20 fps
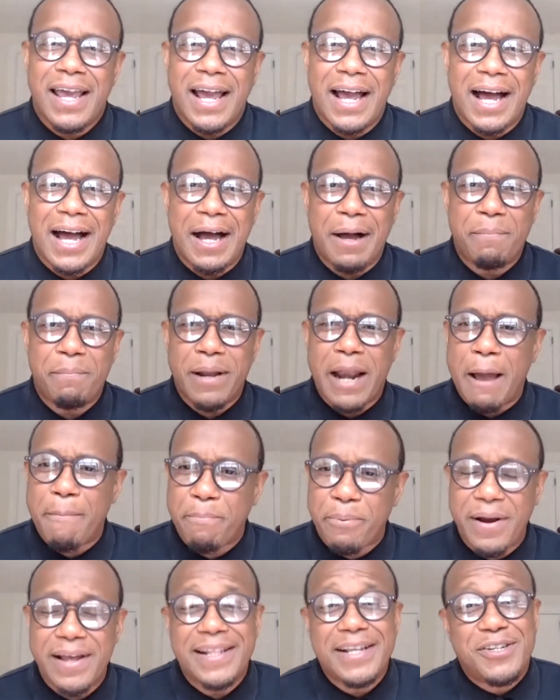But I
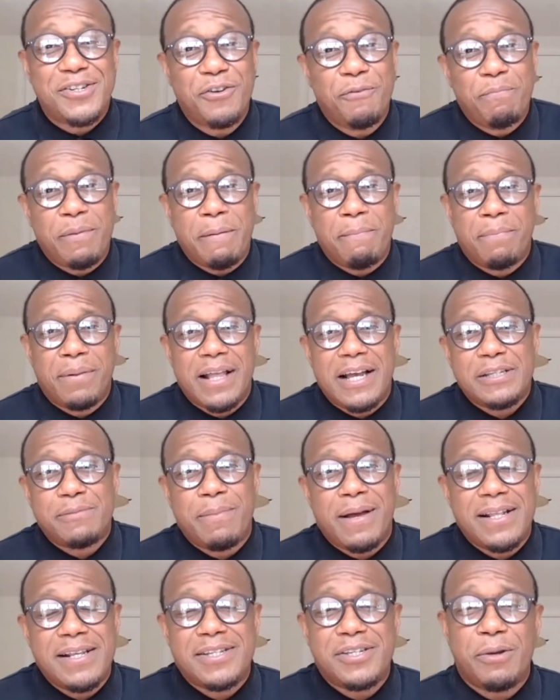pray that you've been blessed
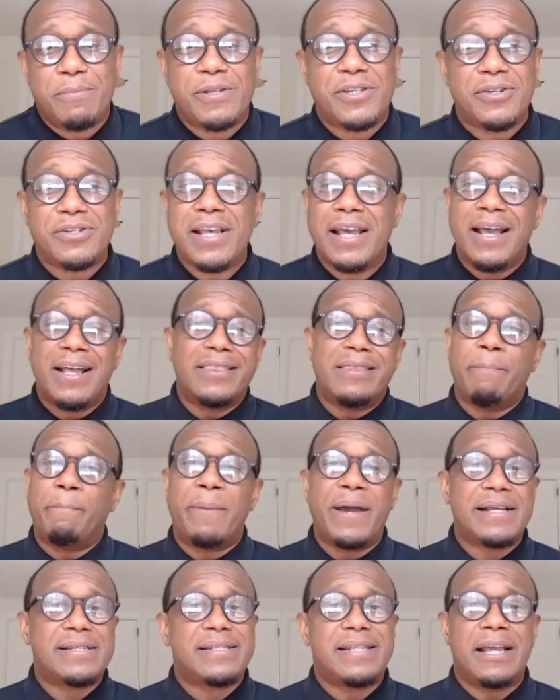by these services. The
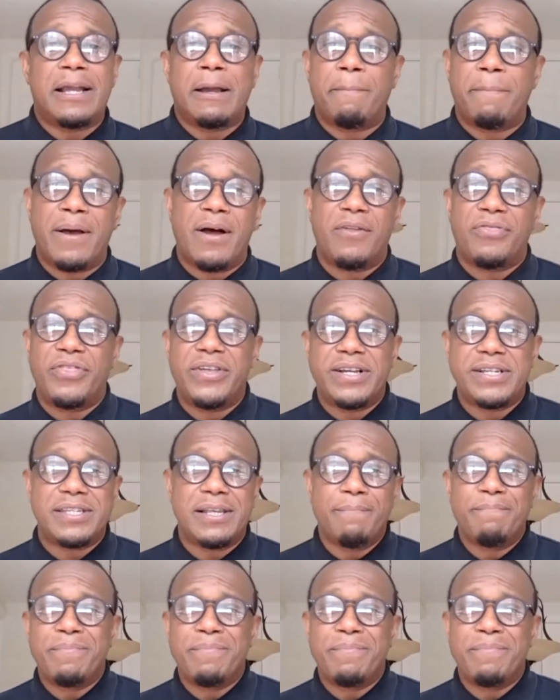best thing about this